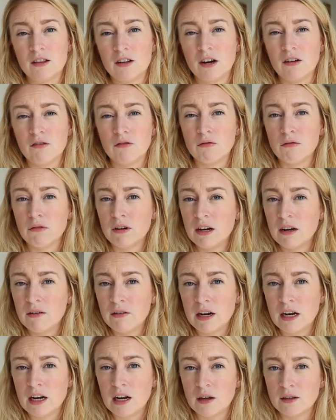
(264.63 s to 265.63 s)
They're really,
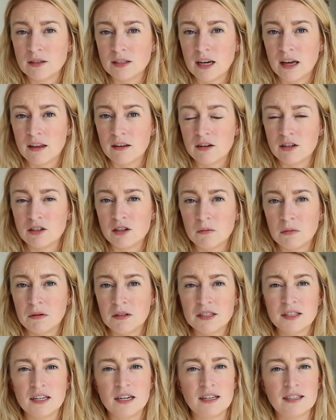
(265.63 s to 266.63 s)
really close together in
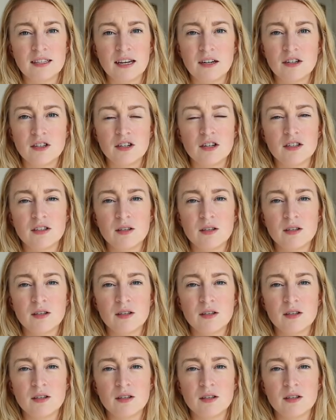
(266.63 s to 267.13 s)
Dublin city centre,